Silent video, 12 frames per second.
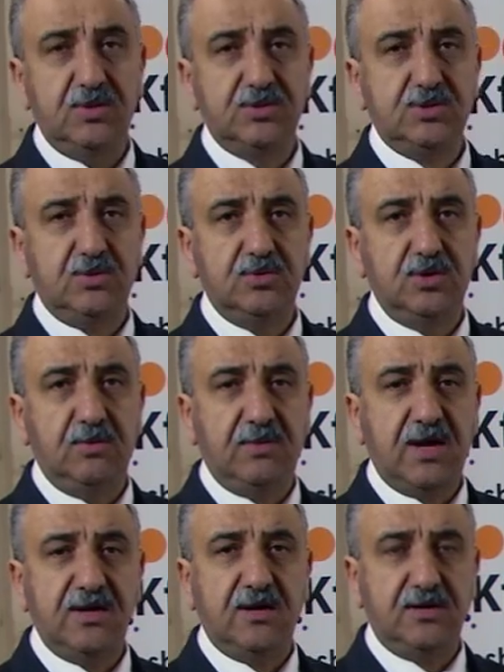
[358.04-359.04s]
plutonium,
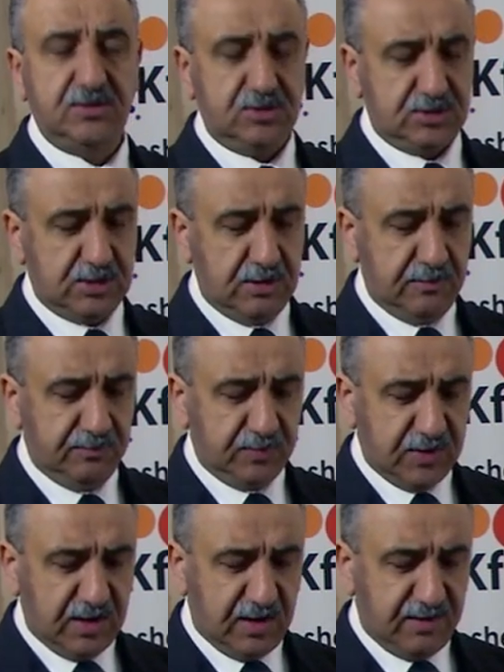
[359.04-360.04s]
and others,
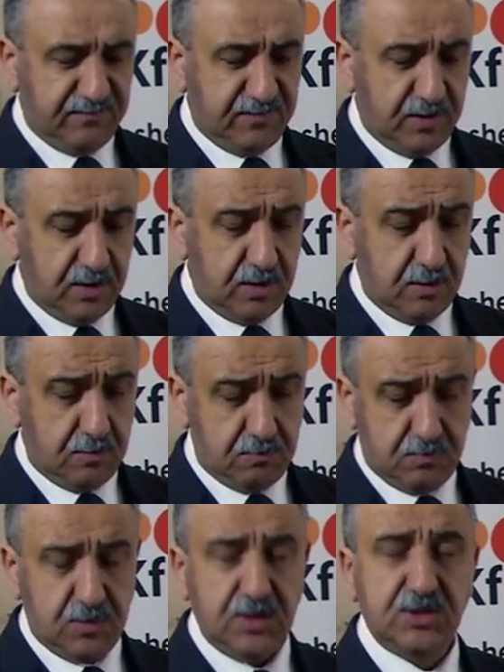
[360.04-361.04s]
have
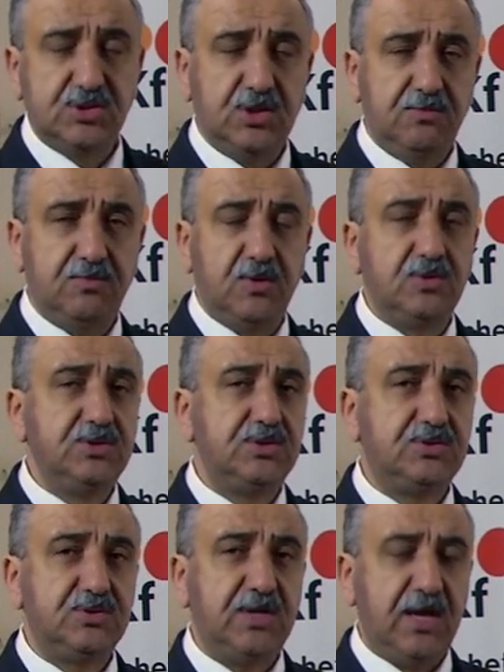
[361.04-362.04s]
literally blown
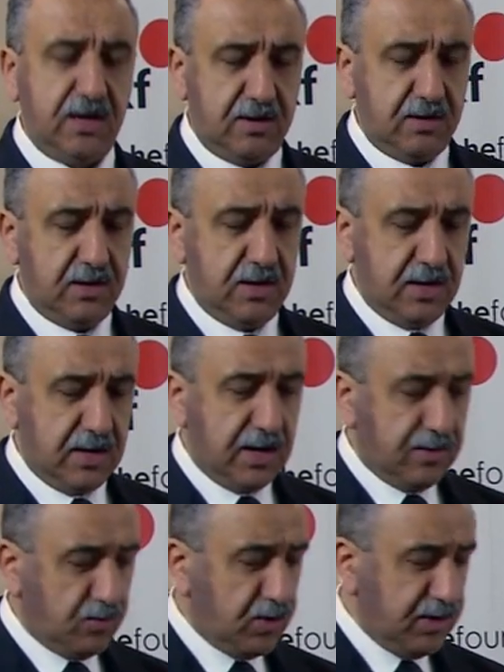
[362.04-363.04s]
into the air.
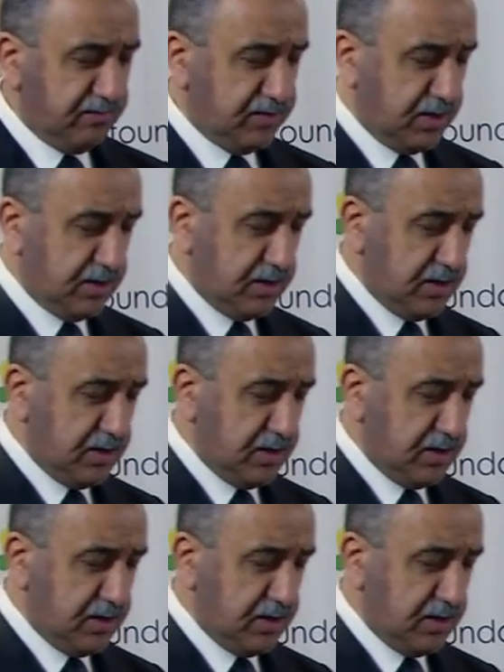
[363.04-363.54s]
And what they've done,